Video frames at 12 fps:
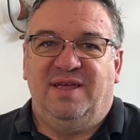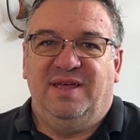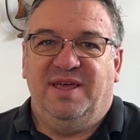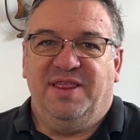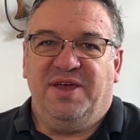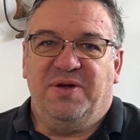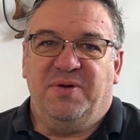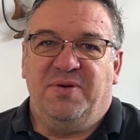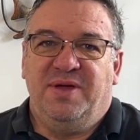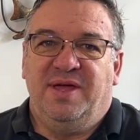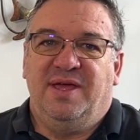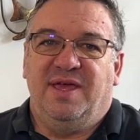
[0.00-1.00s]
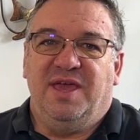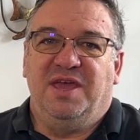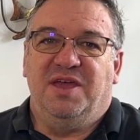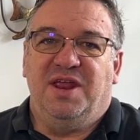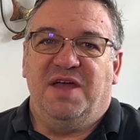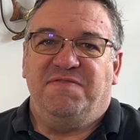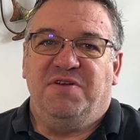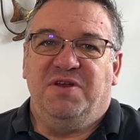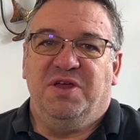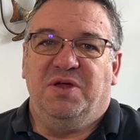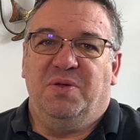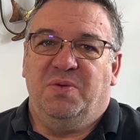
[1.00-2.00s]
Hello and good
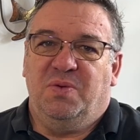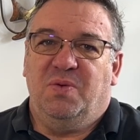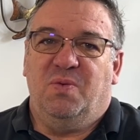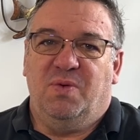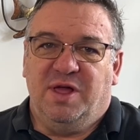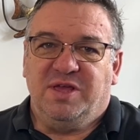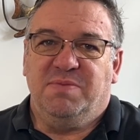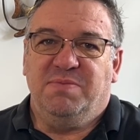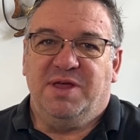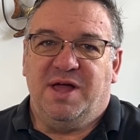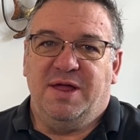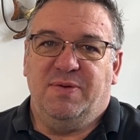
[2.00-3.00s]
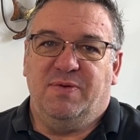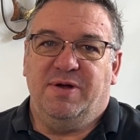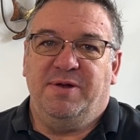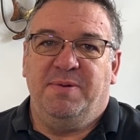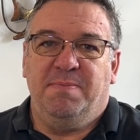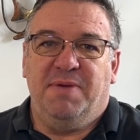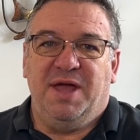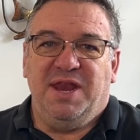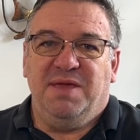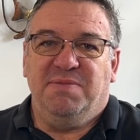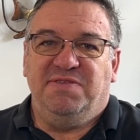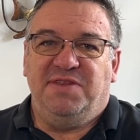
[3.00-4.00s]
afternoon. Welcome to Onward. My
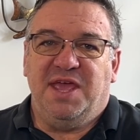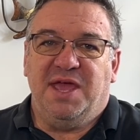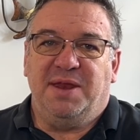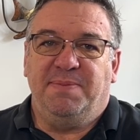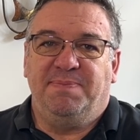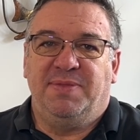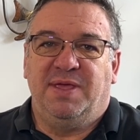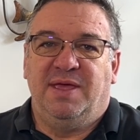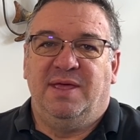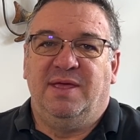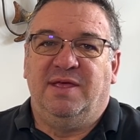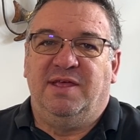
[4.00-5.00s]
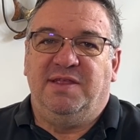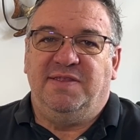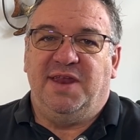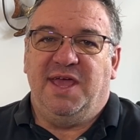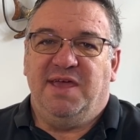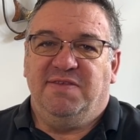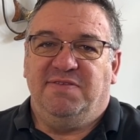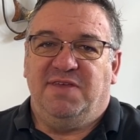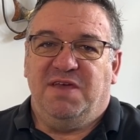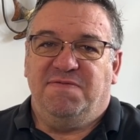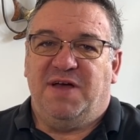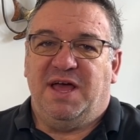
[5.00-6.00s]
name is Dan. Today is
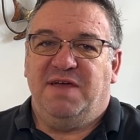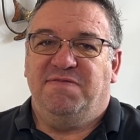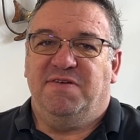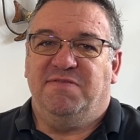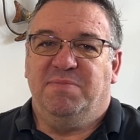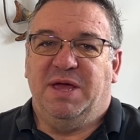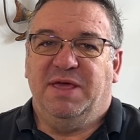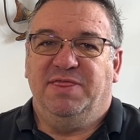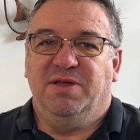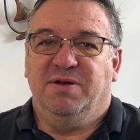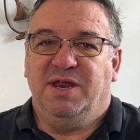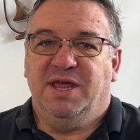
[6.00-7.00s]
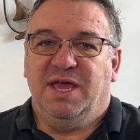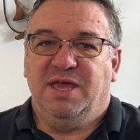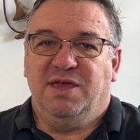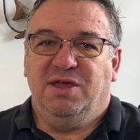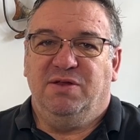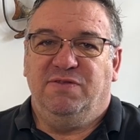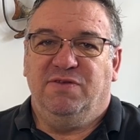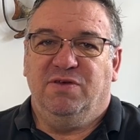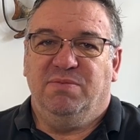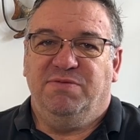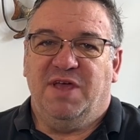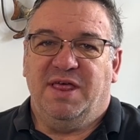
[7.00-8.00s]
day 5 of my 30-day
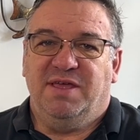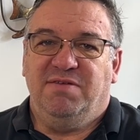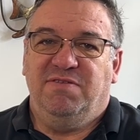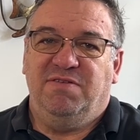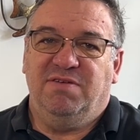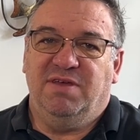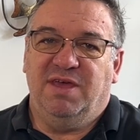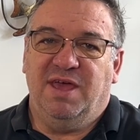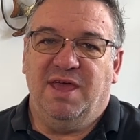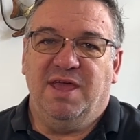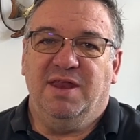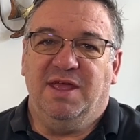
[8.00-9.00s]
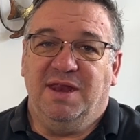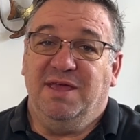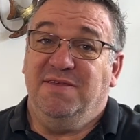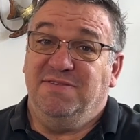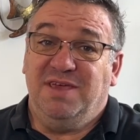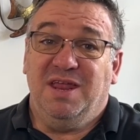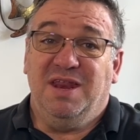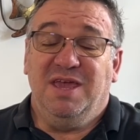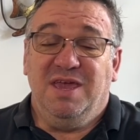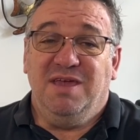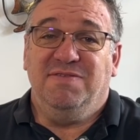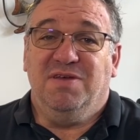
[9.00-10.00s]
YouTube challenge, and it is
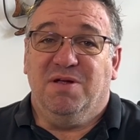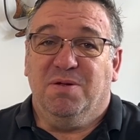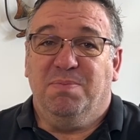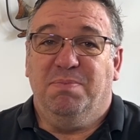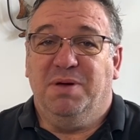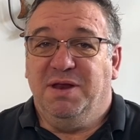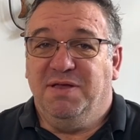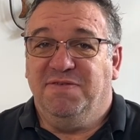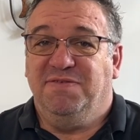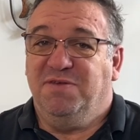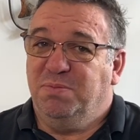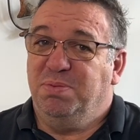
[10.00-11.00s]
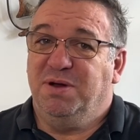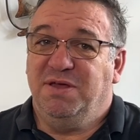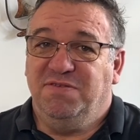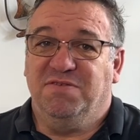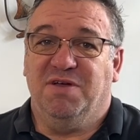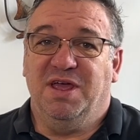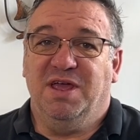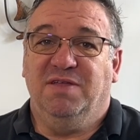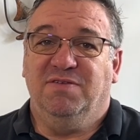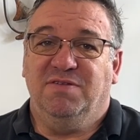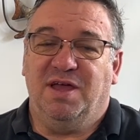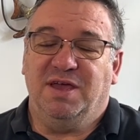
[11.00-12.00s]
getting easier, but it's still pretty
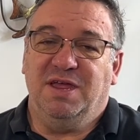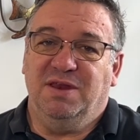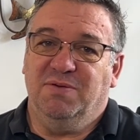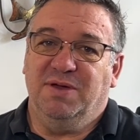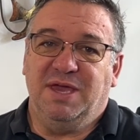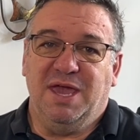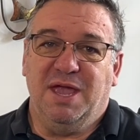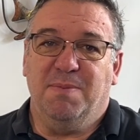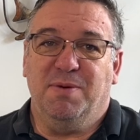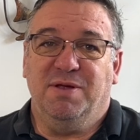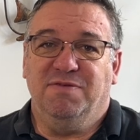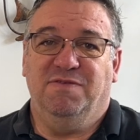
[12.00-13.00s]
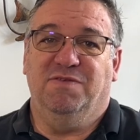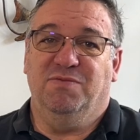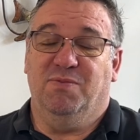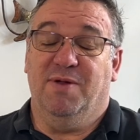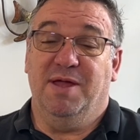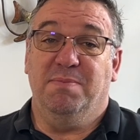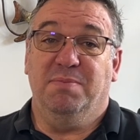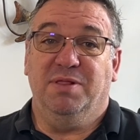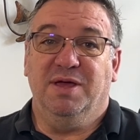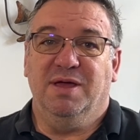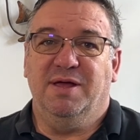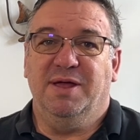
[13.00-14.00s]
strange talking to a camera, just
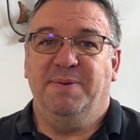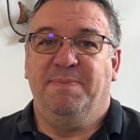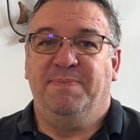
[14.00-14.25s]
rambling on.